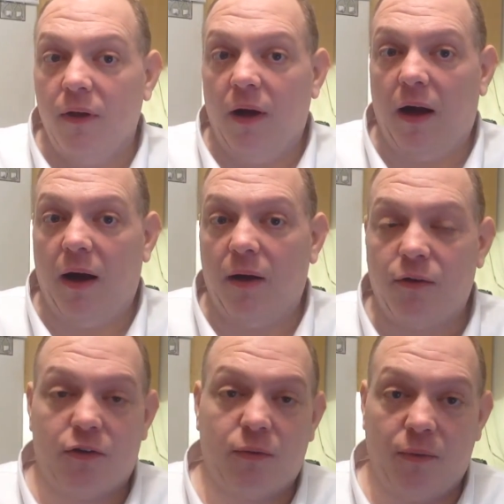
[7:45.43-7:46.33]
I'll
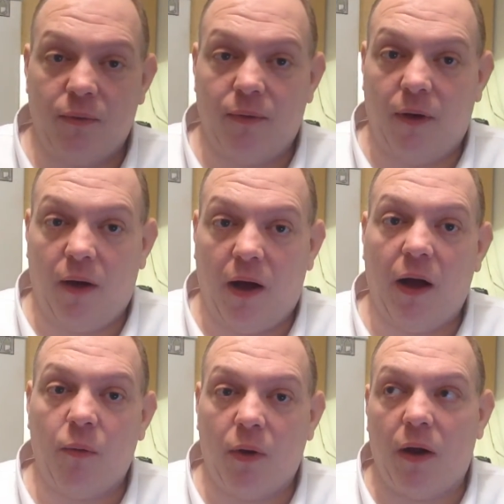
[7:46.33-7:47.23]

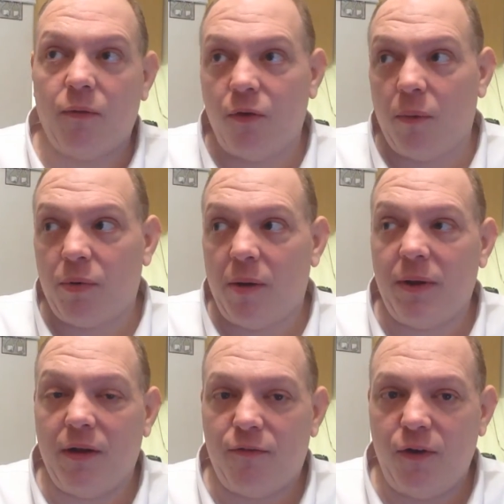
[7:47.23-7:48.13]
do, probably
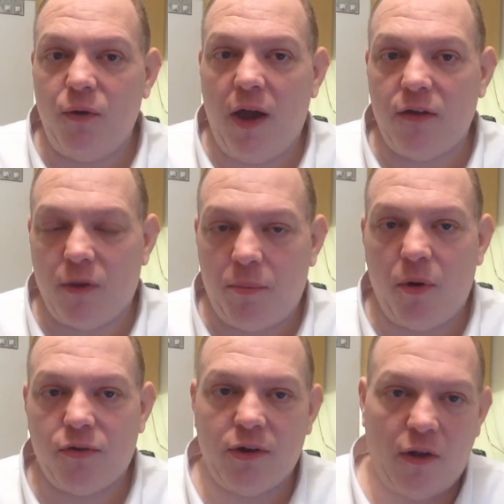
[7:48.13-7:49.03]
in a few days, I'll
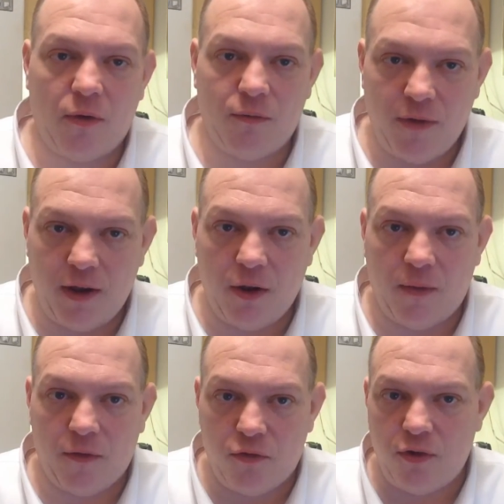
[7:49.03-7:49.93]
post another video
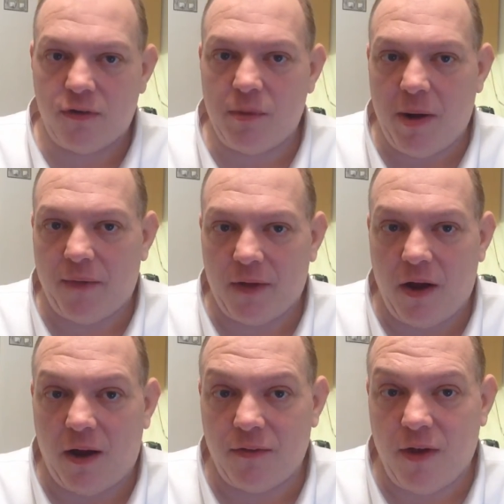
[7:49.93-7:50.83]
that's just about the
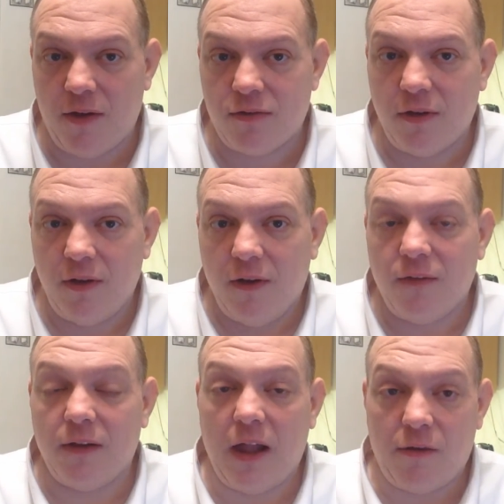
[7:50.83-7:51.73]
contest
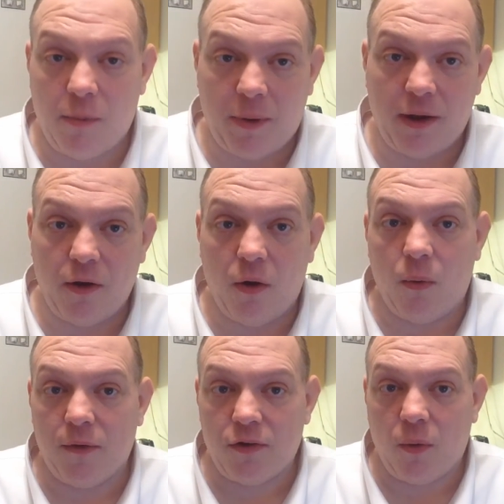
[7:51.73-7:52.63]
to let everybody know
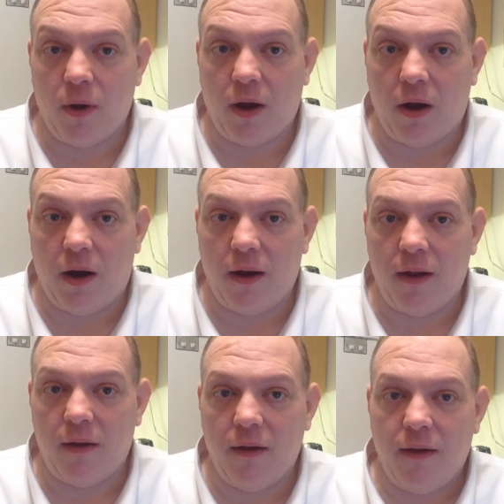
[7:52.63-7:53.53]
what's going on,
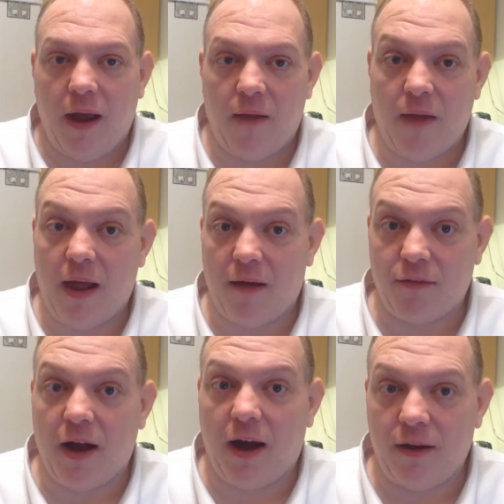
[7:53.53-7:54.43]
and that I've
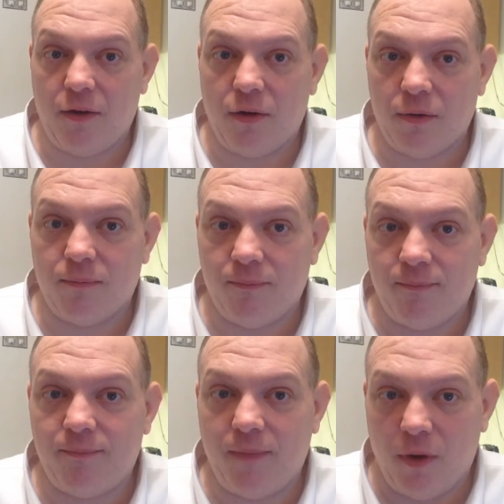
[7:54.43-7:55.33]
got your
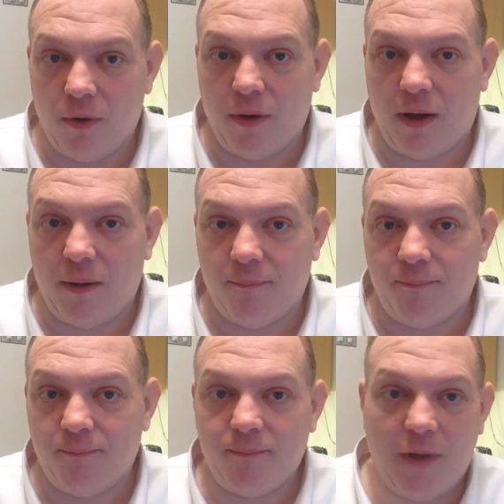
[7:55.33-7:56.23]

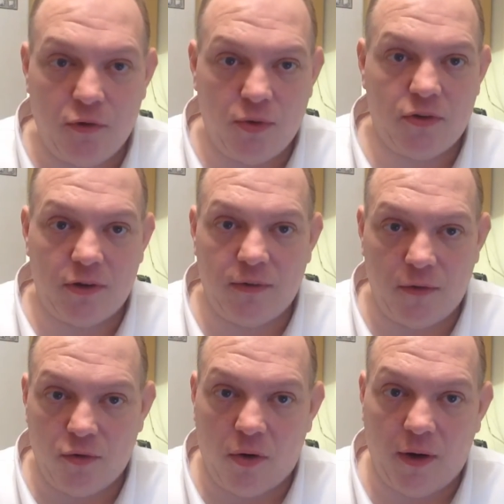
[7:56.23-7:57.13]
entries into the
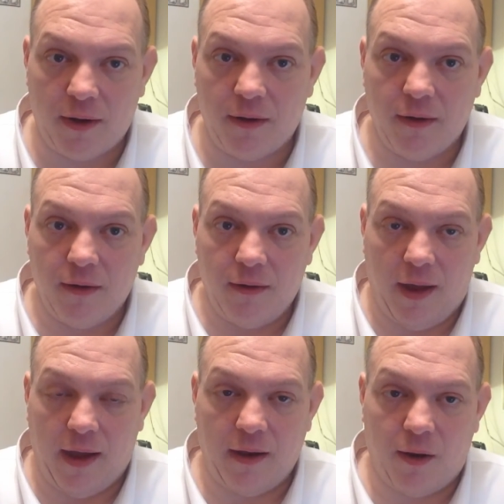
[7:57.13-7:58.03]
drawing,
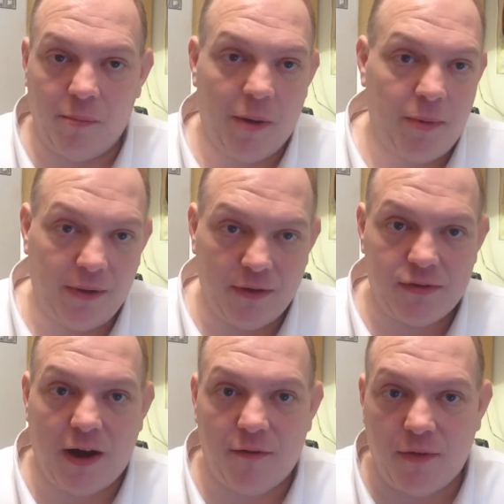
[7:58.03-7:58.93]
and I'll maybe
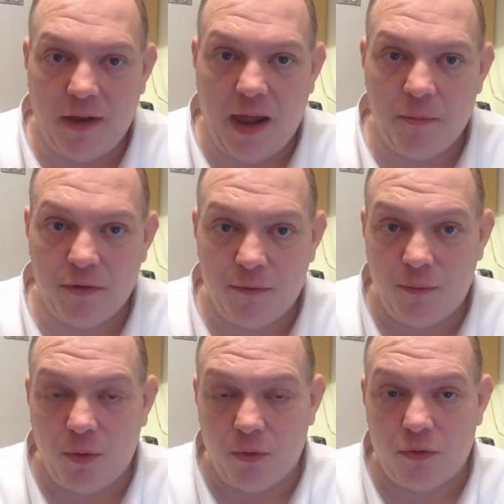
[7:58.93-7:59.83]
list off the names of
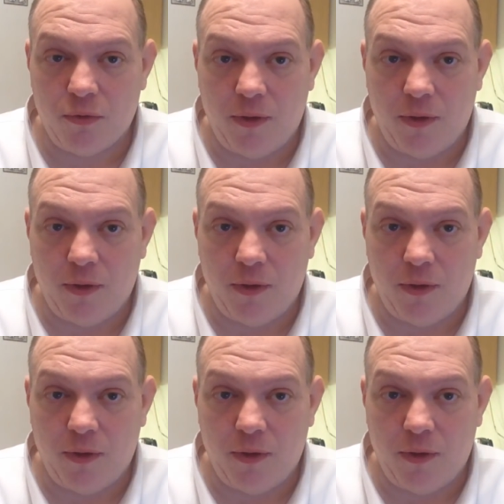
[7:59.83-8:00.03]
who's